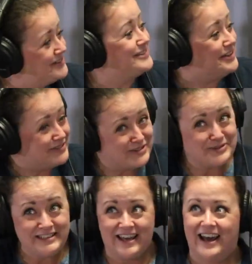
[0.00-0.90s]
they're still
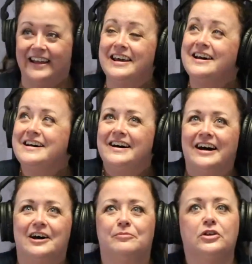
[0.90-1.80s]
doing
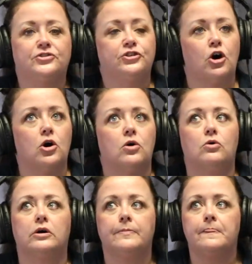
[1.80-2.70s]
that.
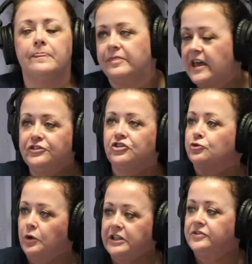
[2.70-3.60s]
So that's
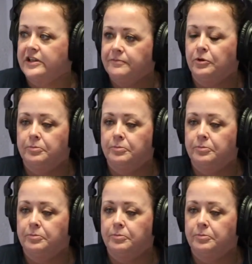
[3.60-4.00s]
just one example.